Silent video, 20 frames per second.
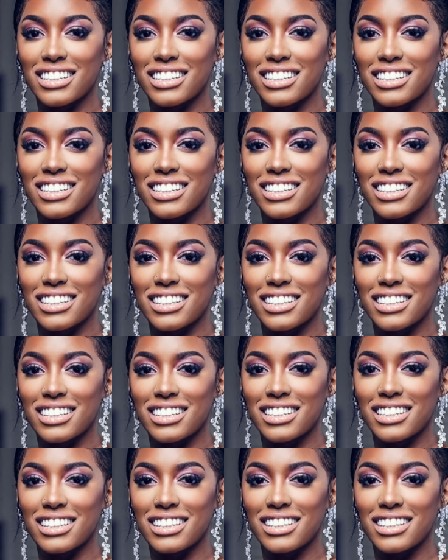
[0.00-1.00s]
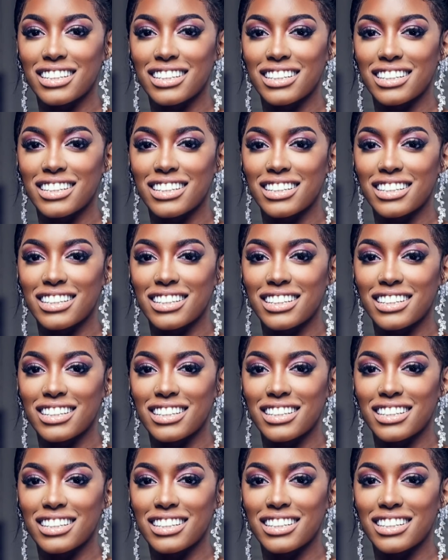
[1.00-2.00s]

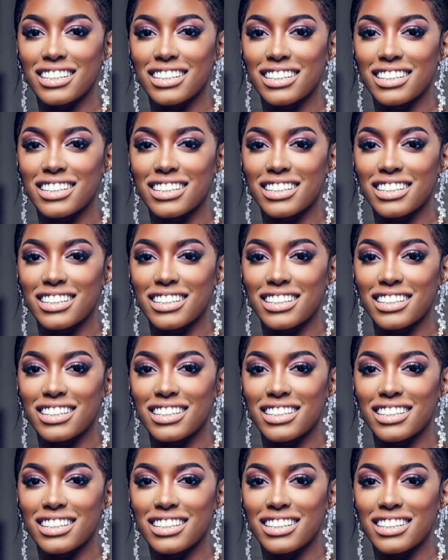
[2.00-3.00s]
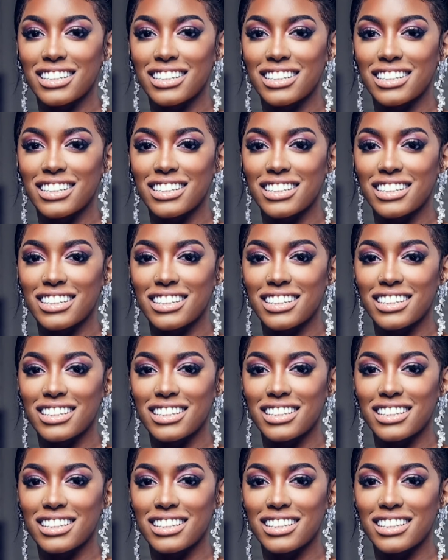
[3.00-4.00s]

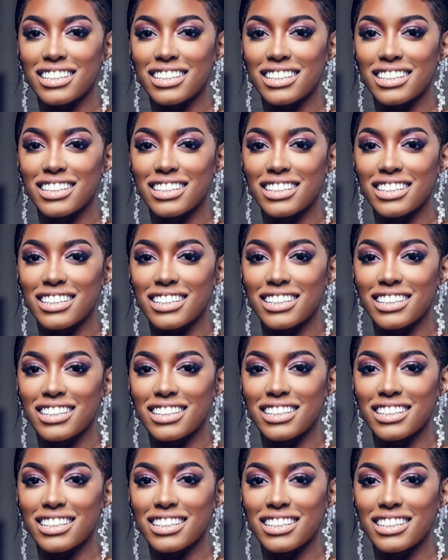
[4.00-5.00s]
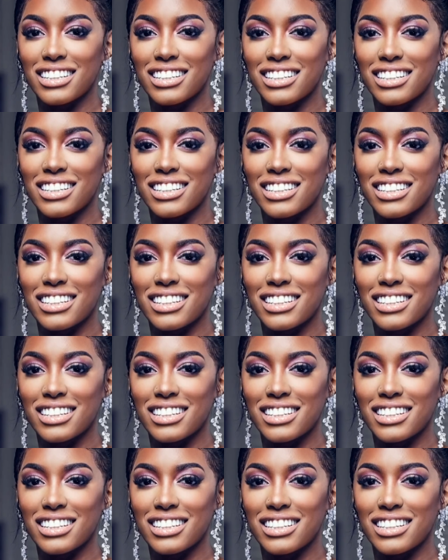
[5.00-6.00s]

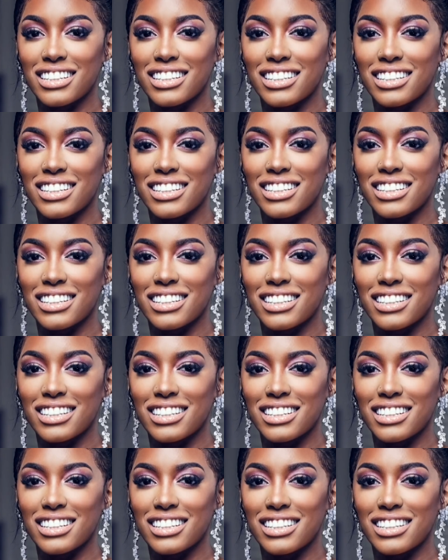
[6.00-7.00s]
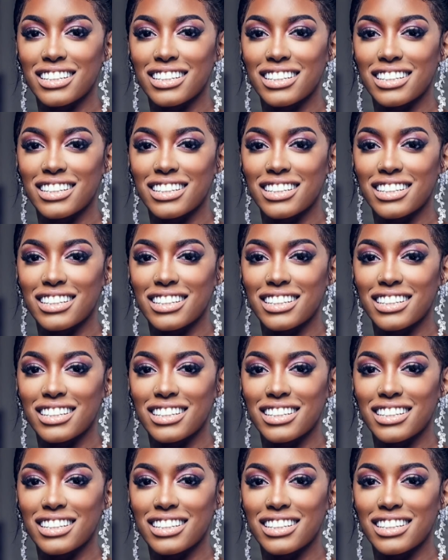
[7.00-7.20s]
The person shown says nothing.